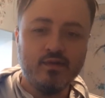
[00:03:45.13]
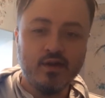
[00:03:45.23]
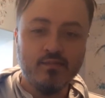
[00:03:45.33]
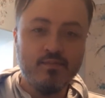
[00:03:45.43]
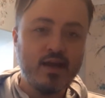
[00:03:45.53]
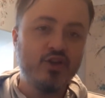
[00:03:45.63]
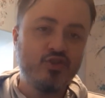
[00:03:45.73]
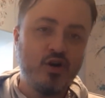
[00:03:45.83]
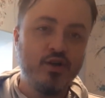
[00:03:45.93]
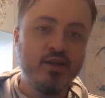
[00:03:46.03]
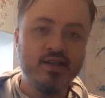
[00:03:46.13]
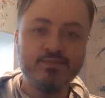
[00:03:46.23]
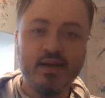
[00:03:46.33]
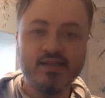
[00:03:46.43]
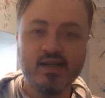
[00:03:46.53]
Mechatron is
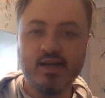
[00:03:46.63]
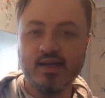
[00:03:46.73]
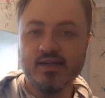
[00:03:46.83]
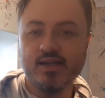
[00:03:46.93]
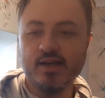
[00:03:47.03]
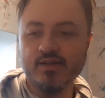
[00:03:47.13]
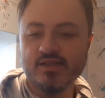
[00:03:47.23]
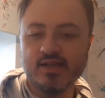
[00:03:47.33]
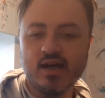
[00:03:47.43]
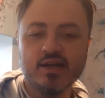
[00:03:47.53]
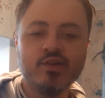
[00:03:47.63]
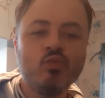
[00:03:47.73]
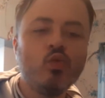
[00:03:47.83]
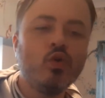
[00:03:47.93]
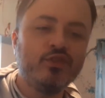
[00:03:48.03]
basically, it's an
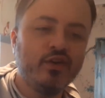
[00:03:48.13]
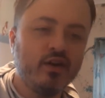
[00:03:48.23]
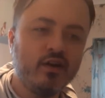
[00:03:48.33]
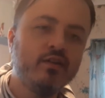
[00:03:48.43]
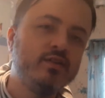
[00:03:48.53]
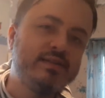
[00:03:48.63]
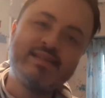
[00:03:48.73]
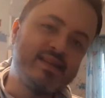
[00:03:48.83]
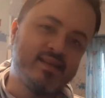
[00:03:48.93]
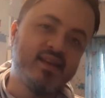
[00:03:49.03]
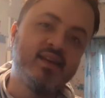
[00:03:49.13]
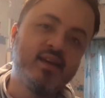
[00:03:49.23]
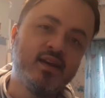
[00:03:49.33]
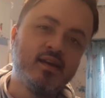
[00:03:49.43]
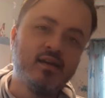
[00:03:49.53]
underwater city
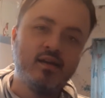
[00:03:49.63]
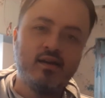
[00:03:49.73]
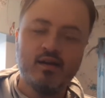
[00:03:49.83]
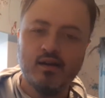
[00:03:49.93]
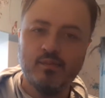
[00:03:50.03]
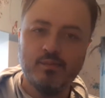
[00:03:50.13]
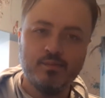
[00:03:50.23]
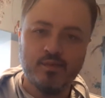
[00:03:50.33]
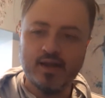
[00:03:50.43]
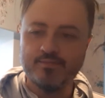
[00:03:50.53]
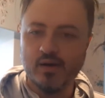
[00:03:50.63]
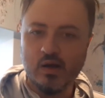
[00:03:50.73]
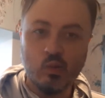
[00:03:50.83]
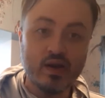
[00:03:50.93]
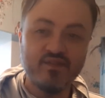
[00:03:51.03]
led by
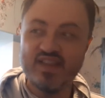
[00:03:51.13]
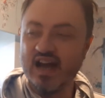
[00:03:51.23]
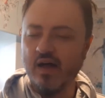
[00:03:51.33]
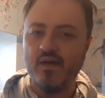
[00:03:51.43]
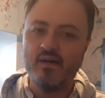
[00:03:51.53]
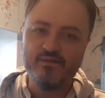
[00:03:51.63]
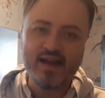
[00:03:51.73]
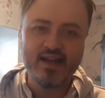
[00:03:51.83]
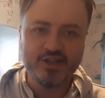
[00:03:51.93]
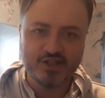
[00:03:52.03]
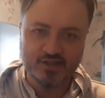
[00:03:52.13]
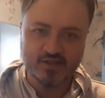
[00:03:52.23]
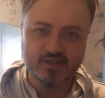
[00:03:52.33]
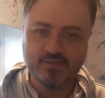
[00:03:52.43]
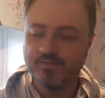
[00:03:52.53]
one of the other
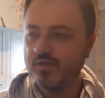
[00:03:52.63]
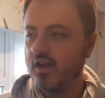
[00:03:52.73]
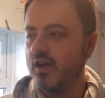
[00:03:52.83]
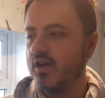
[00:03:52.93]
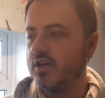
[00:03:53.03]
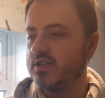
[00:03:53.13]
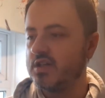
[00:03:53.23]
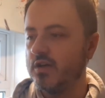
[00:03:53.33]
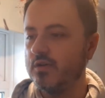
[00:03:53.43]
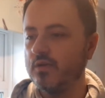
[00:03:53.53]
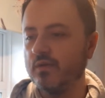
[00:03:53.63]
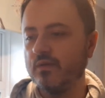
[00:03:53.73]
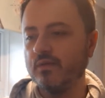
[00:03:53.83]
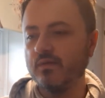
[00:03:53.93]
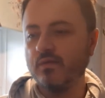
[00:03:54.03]
factions. So
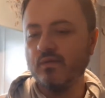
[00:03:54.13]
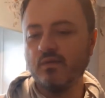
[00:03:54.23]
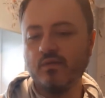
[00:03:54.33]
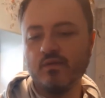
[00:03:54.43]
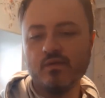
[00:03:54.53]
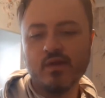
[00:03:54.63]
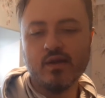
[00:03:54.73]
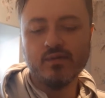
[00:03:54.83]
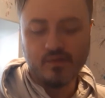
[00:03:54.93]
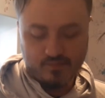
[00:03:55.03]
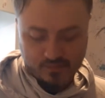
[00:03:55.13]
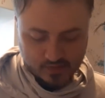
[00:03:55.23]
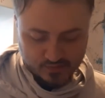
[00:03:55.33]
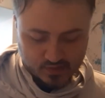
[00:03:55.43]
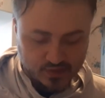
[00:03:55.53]
now
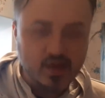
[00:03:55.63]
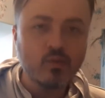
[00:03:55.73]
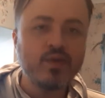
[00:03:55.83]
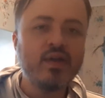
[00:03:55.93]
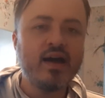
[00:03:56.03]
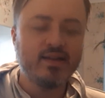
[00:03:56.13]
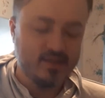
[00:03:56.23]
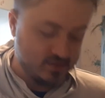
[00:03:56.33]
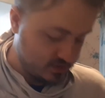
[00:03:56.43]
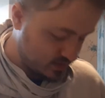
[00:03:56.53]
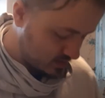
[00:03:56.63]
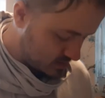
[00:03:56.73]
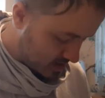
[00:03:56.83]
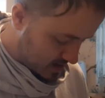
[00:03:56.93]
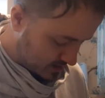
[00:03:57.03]
the thing with that is
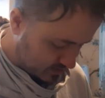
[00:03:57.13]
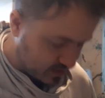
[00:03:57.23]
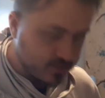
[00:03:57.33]
that